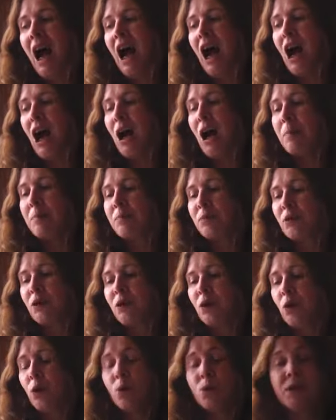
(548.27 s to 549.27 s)

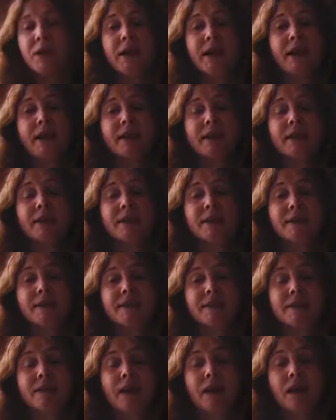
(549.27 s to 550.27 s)
All the inks
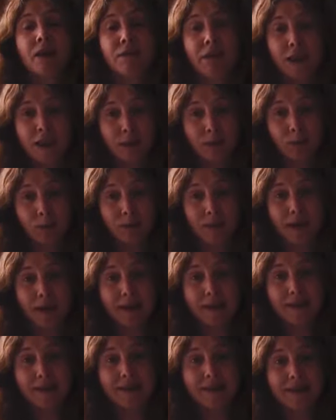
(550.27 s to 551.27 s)
are vegetable
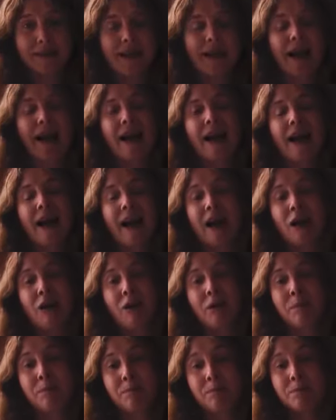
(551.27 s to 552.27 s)
based,
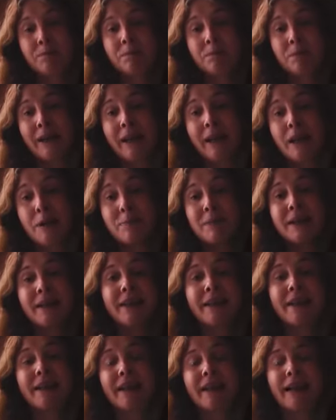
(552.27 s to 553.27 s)
our
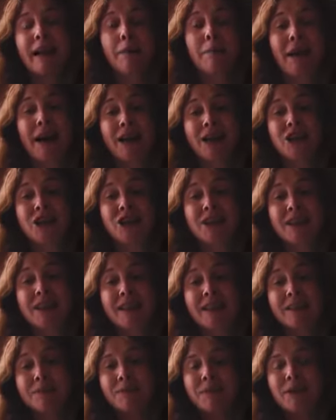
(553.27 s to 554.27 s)
labelling and our
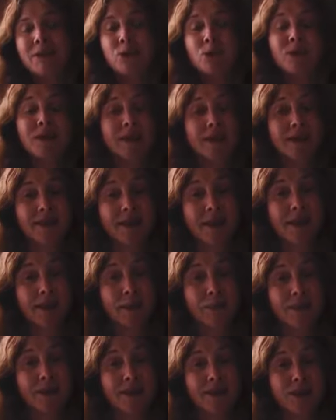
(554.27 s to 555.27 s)
packaging is all
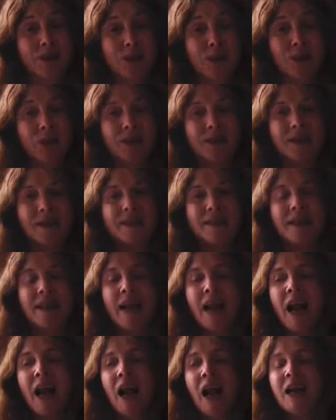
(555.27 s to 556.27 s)
sustainably sourced,
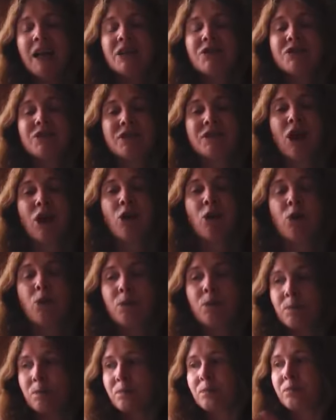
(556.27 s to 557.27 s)

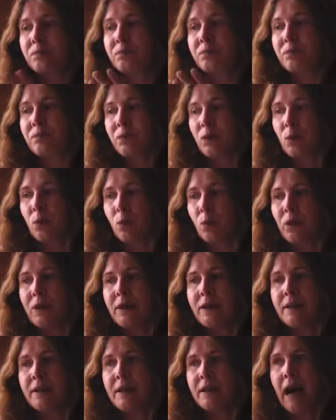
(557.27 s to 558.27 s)
so
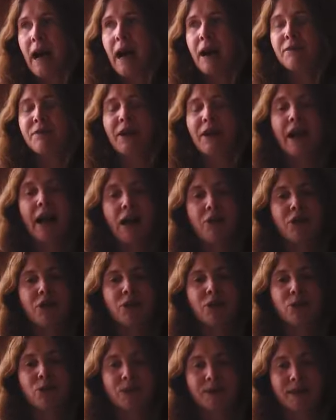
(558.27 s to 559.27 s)
we have that
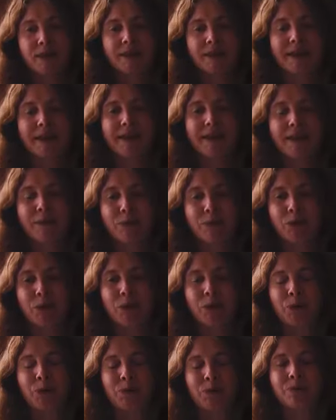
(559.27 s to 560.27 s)
ethical and
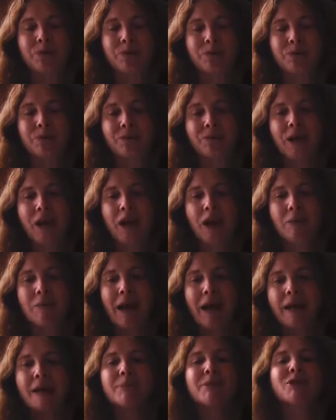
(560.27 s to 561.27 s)
sustainable
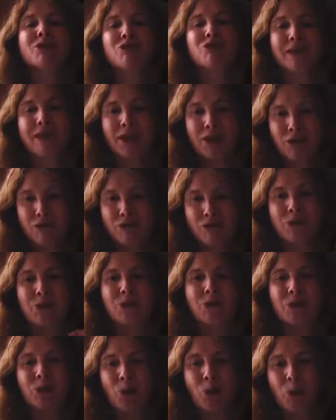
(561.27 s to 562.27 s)
element running
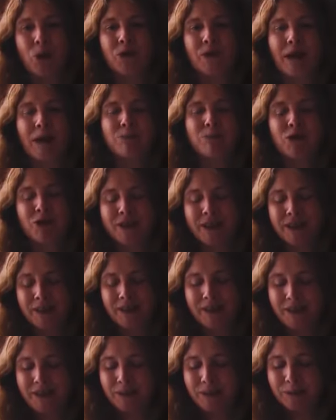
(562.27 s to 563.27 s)
through all of our
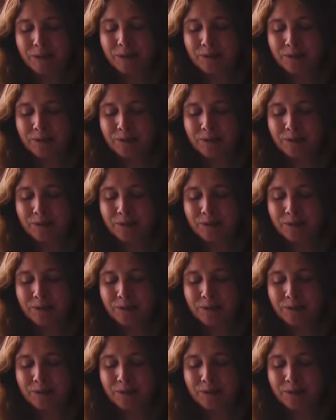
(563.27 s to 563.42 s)
products.